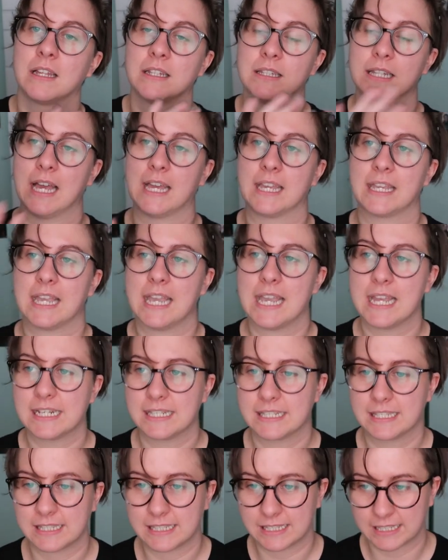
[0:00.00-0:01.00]
like,
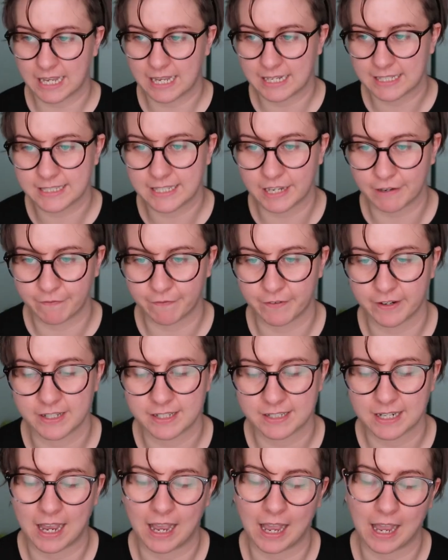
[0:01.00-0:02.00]
it's a
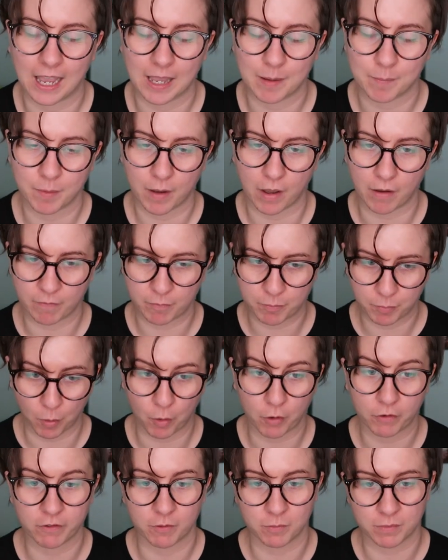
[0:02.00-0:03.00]
different type of
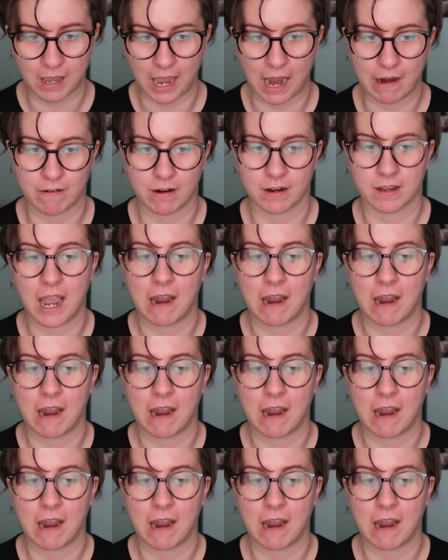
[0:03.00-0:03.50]
book from Carry On.